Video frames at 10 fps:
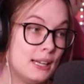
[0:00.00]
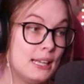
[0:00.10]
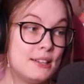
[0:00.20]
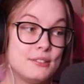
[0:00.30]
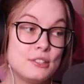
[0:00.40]

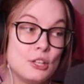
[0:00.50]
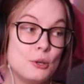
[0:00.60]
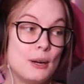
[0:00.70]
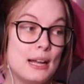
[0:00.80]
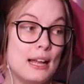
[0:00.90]
If
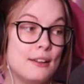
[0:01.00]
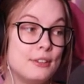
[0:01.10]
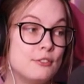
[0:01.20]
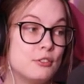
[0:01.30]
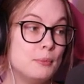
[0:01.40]
so, I have
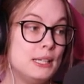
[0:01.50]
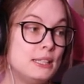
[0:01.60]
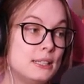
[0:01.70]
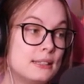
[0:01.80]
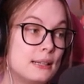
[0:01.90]

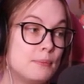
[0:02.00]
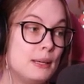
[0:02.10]
information that